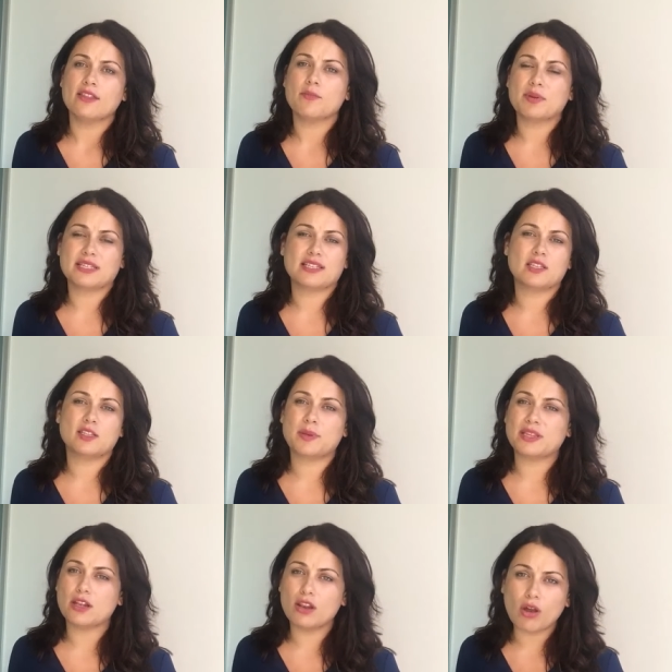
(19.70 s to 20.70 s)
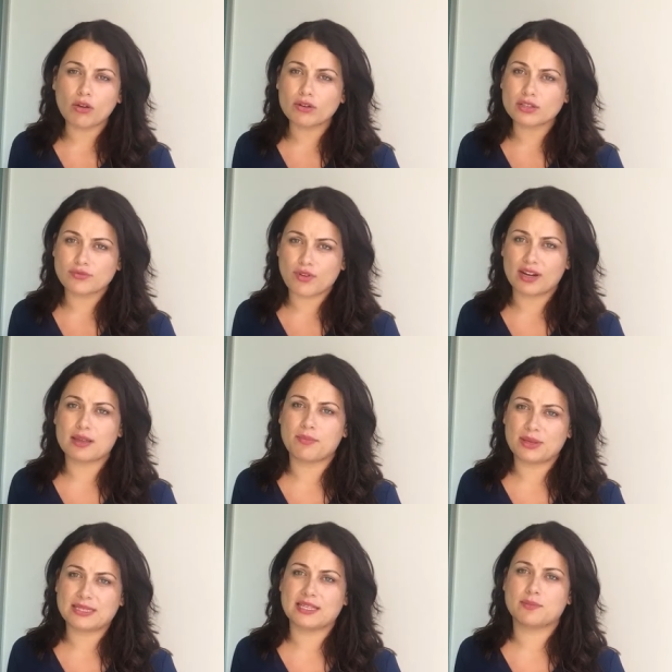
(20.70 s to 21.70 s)
The business has been the longest running
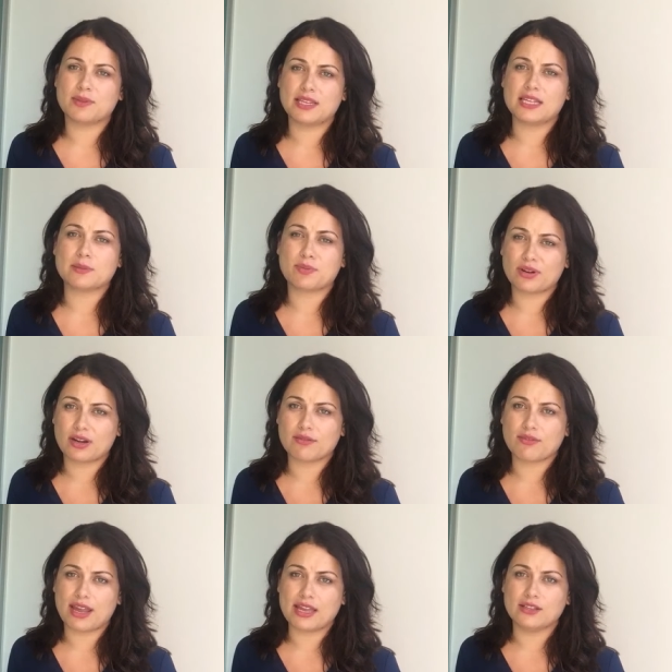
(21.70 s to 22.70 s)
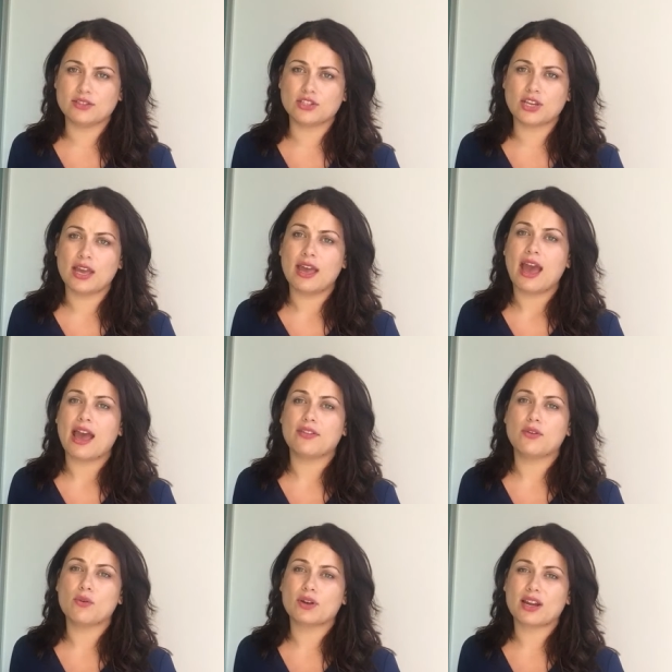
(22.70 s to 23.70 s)
business within its product range
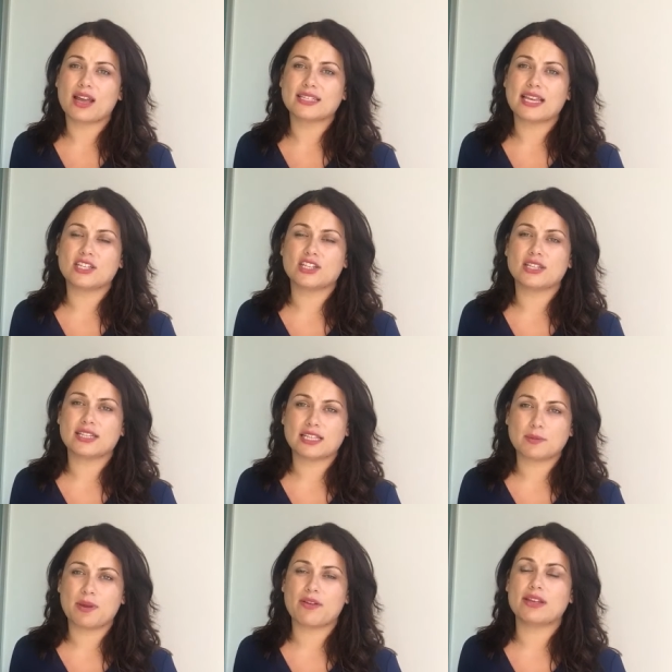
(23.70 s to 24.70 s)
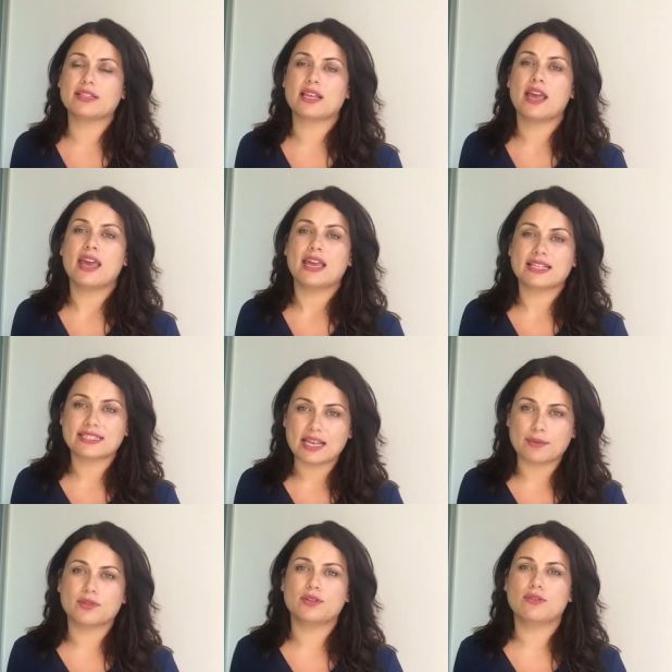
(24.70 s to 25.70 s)
and the organisation has experienced
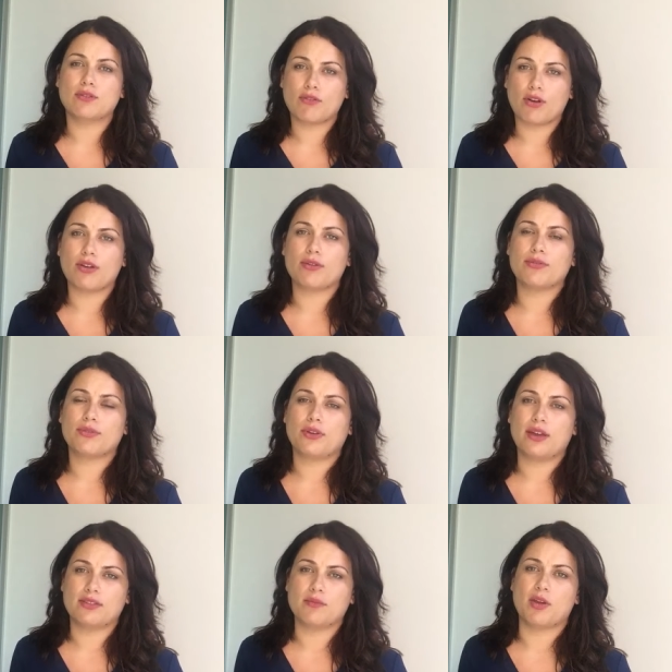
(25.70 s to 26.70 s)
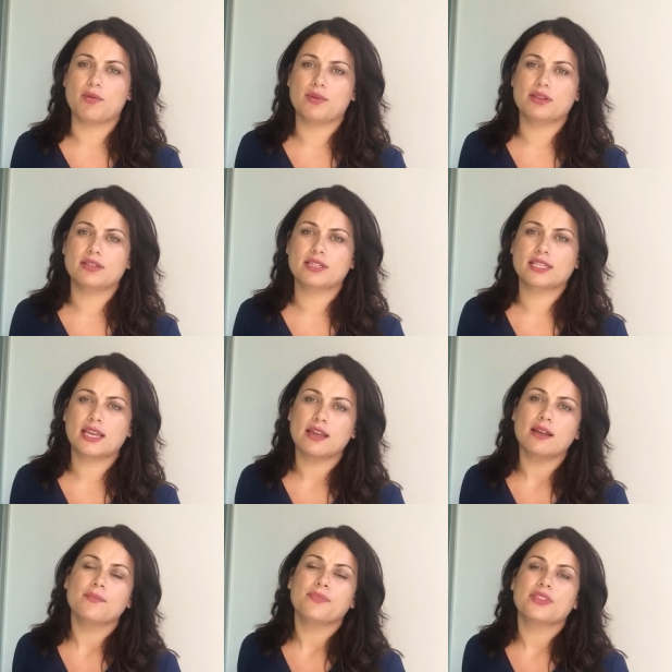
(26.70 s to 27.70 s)
exceptional growth at the moment
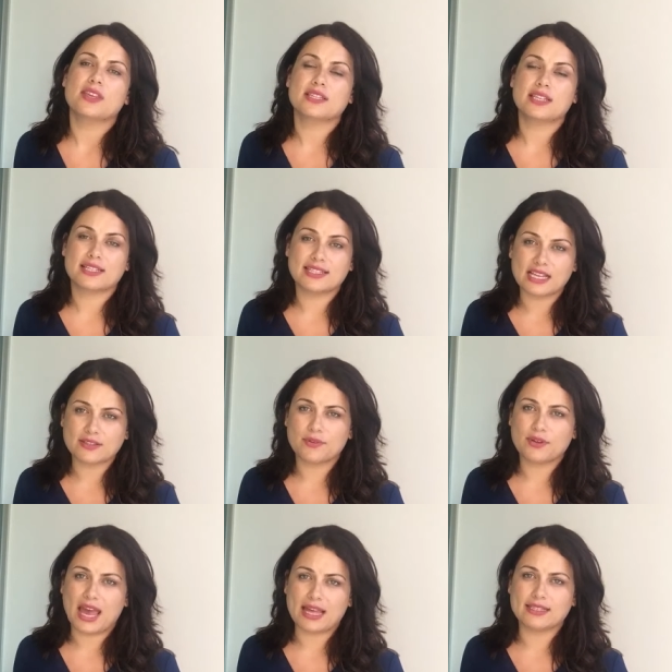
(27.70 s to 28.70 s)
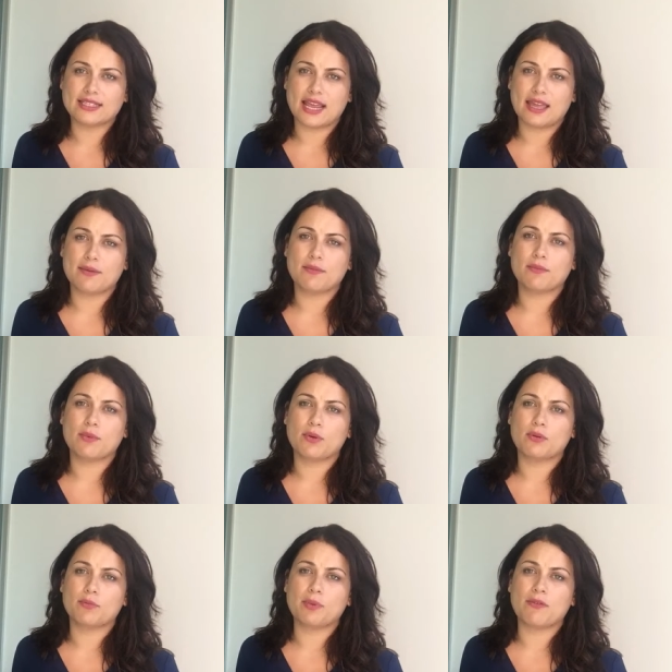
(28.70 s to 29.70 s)
the successful candidate
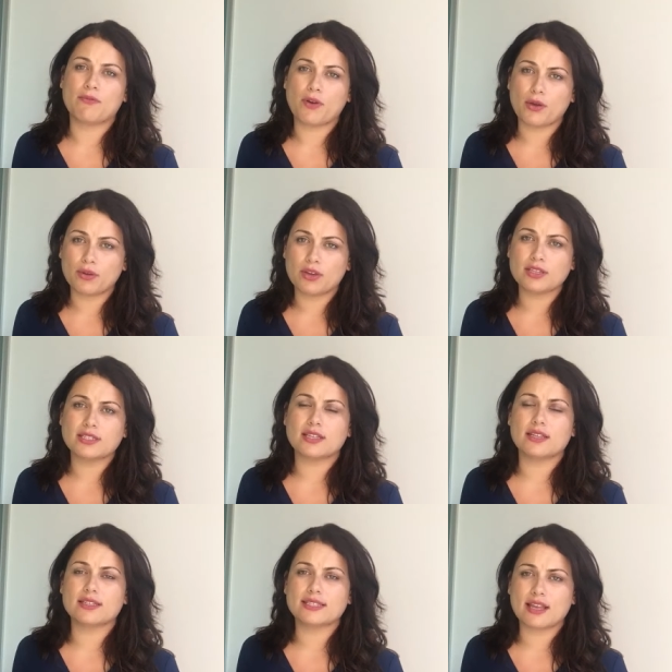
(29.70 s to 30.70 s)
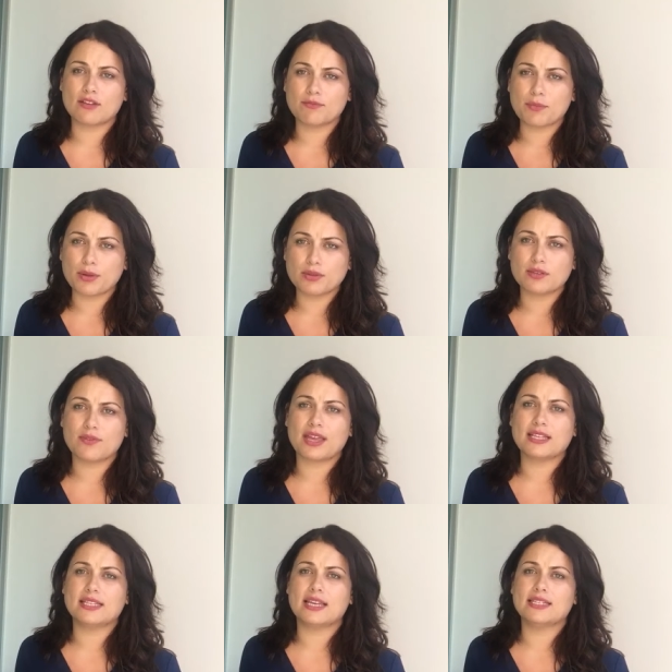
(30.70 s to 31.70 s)
will be focused and
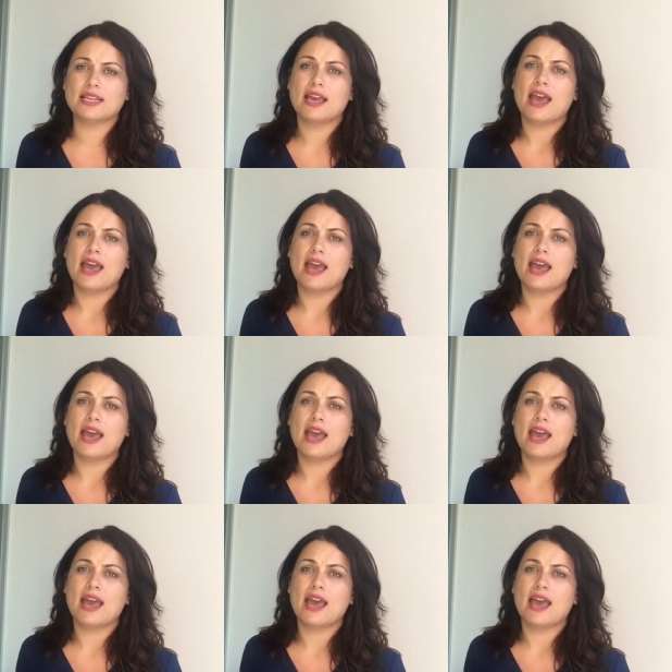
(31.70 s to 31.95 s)
self-motivated